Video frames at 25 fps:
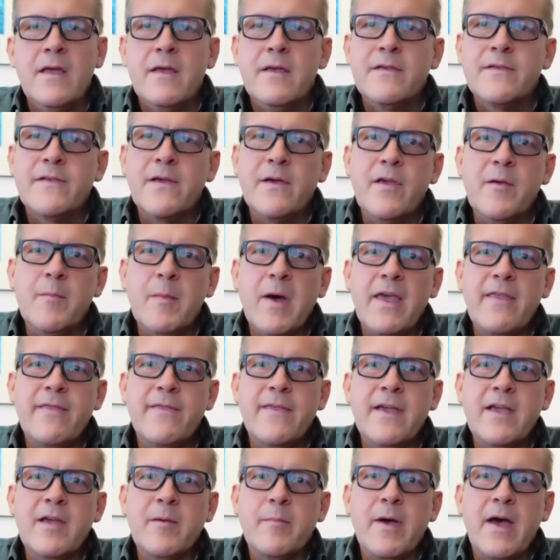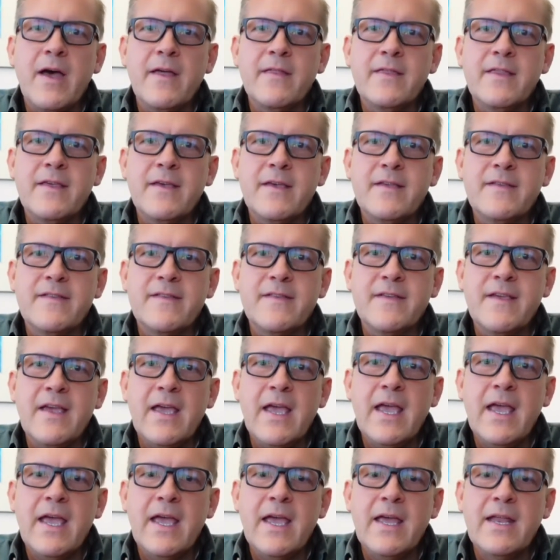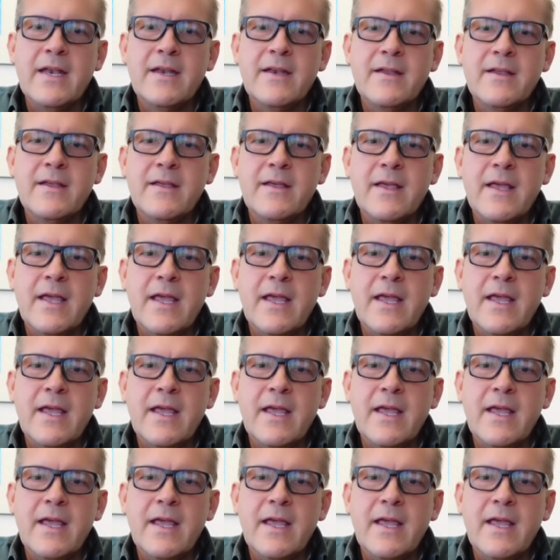So you might think about this and